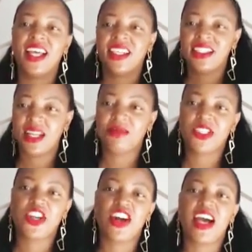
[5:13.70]

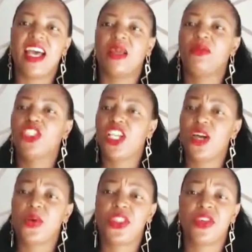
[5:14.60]
Subscribe, share
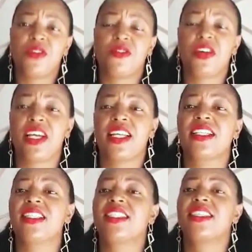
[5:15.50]
with your
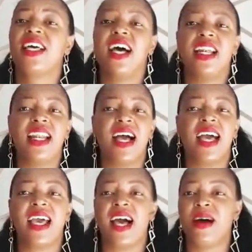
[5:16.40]
friends, and
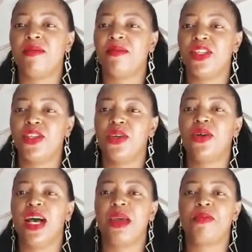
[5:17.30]

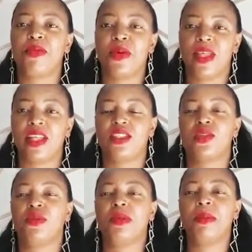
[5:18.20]
I pray that
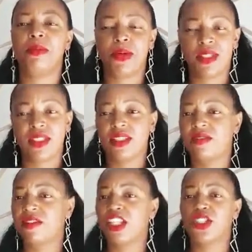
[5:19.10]
you be
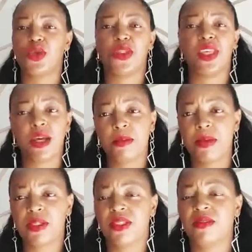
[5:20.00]
positive, that you think
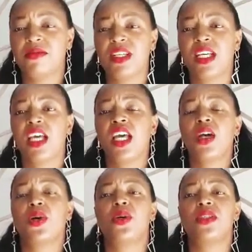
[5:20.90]
positively,
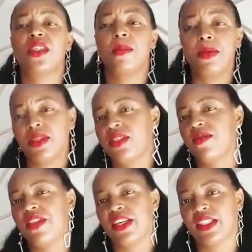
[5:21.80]
because the positive
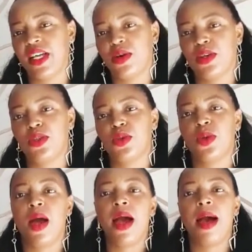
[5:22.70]
things are going to
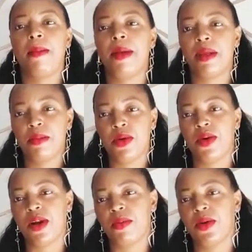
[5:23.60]
happen more
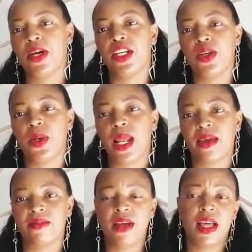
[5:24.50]
and more in your life.
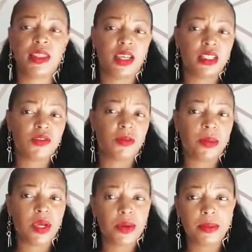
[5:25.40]
Thanks for
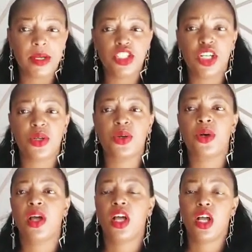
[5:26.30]
being on my channel.